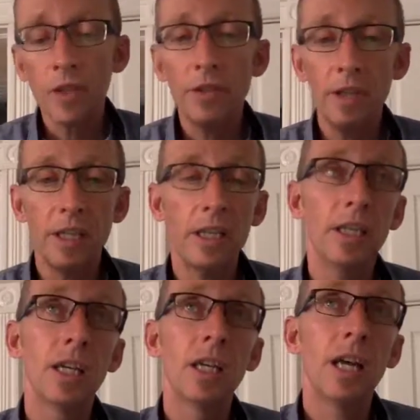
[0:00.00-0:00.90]

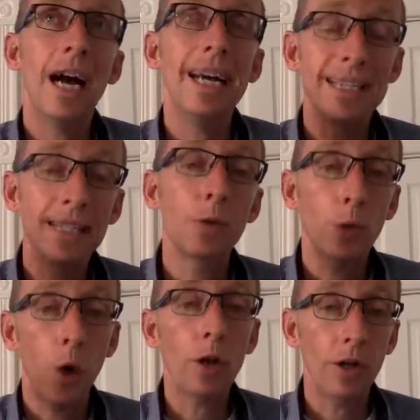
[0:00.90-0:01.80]
the ideal
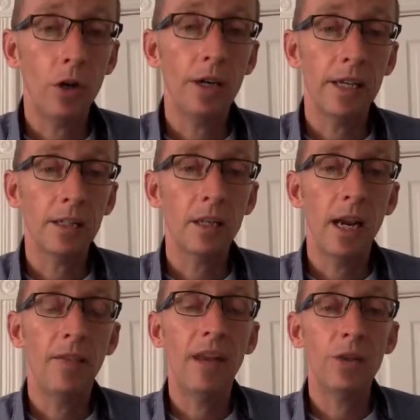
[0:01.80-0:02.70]
target audience,
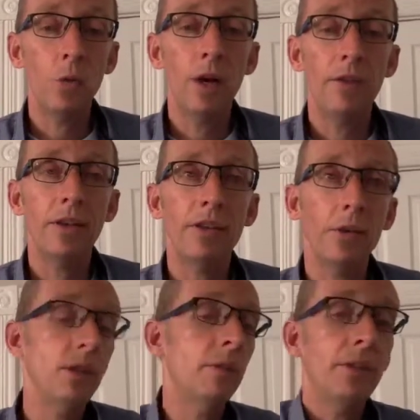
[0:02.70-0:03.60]
and that's where I think
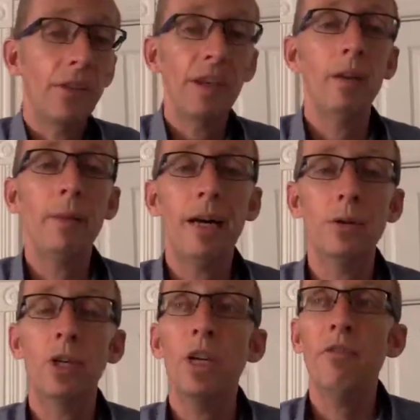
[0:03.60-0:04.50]
you need to be thinking
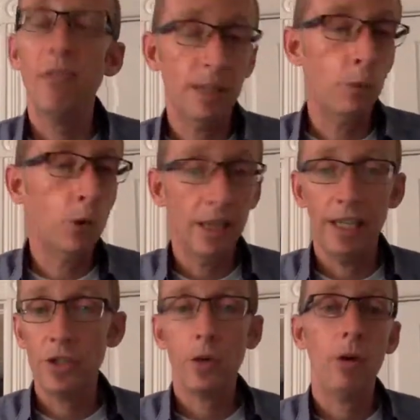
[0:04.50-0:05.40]
about Facebook and
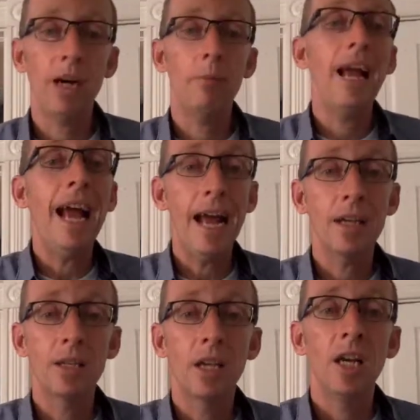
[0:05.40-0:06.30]
Instagram
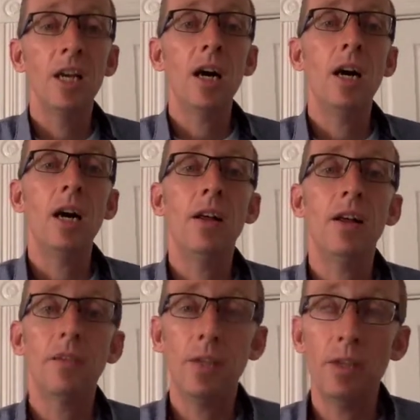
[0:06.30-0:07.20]
ads.
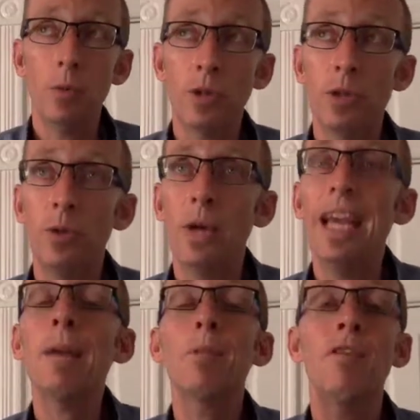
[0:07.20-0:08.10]
And you want to
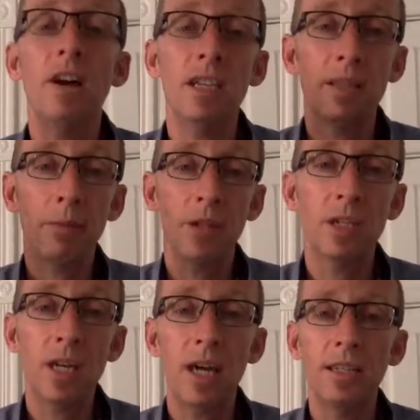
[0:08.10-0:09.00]
amplify some of
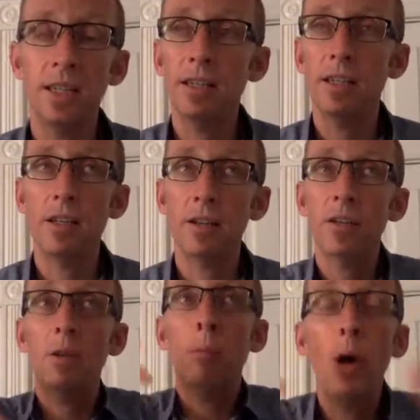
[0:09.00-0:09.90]
this content,
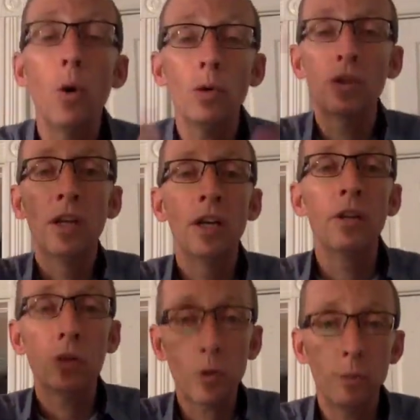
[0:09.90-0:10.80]
the posts,
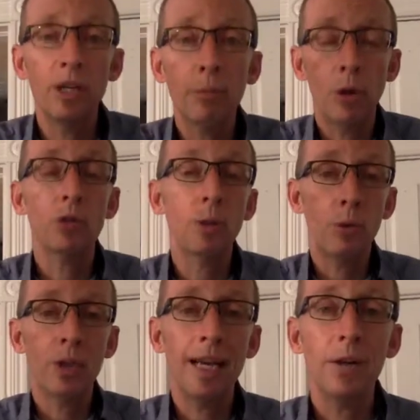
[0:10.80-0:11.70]
the social media posts they're
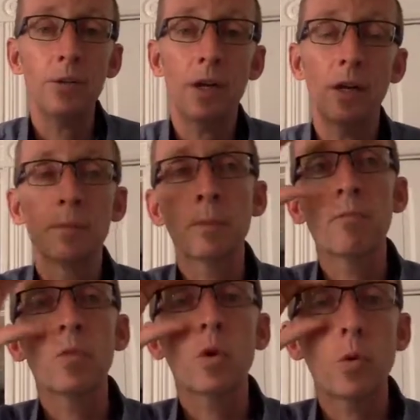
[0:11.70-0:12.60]
putting out there.
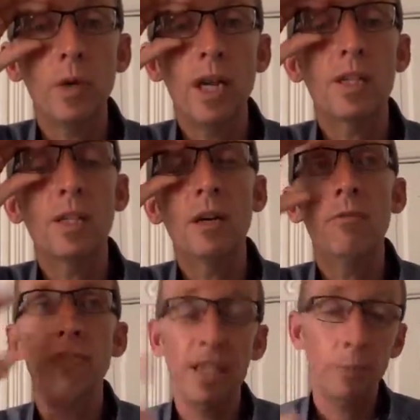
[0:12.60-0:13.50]
Create some
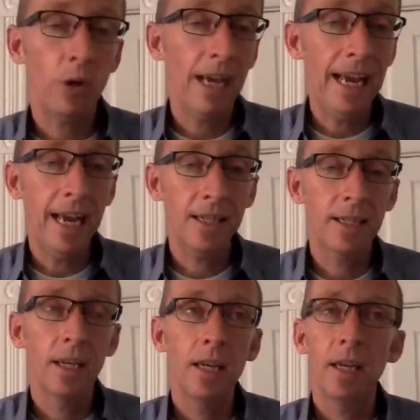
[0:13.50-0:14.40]
Facebook
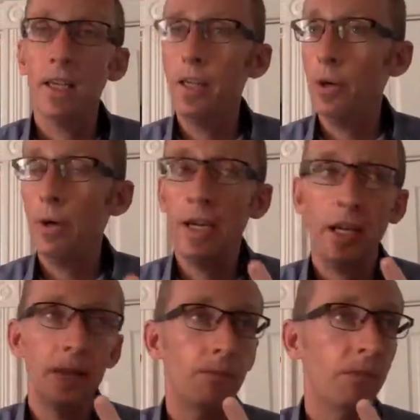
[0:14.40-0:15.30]
ads,
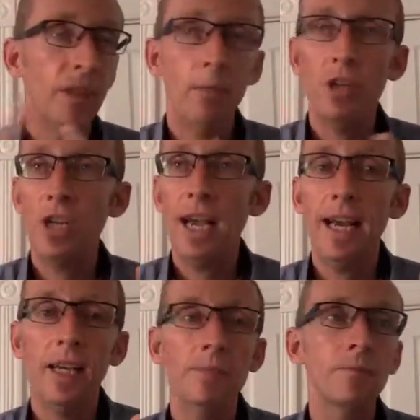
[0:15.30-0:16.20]
a image
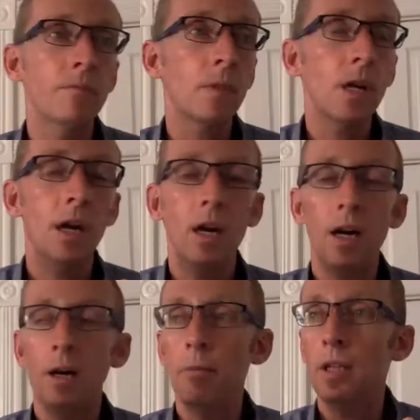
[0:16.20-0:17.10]
ad,
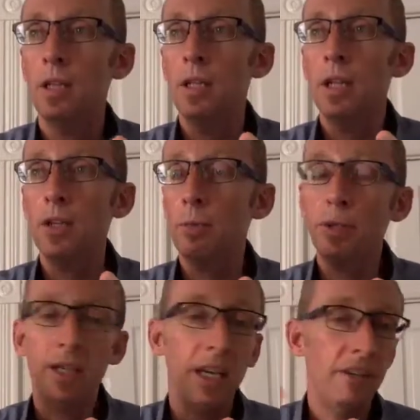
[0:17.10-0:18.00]
could
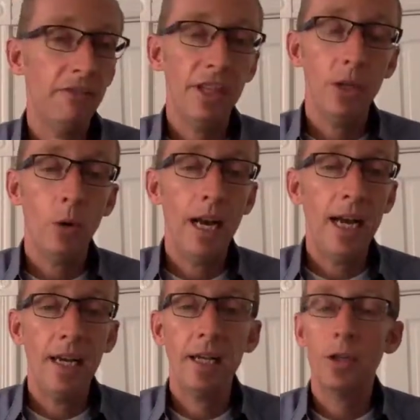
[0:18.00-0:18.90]
be a video
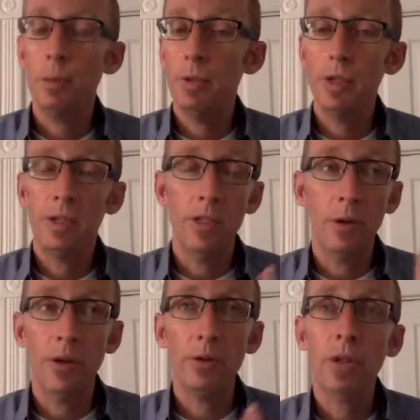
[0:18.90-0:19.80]
ad, could be
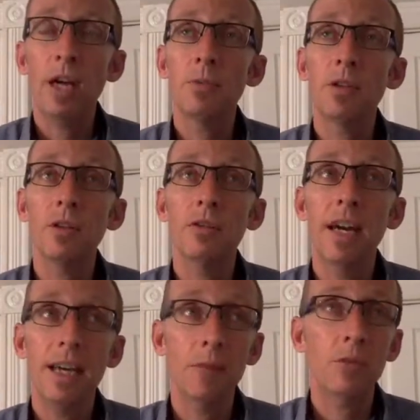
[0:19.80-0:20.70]
those types of
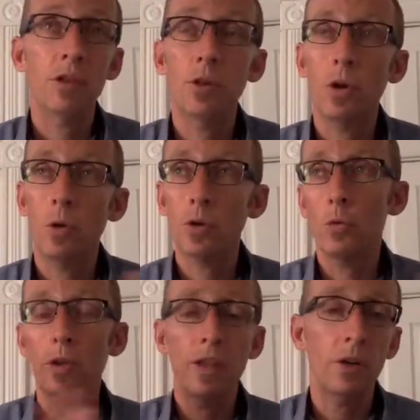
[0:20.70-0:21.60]
items, and you can also
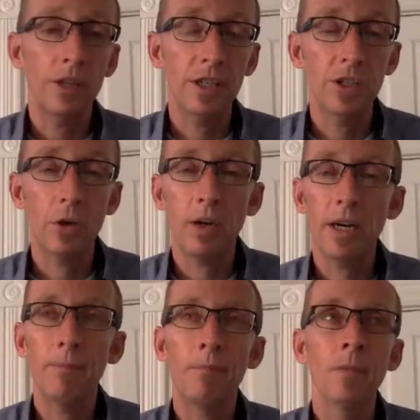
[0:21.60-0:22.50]
run that on
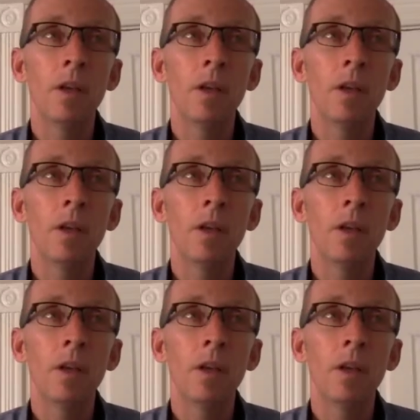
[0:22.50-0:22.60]
Instagram.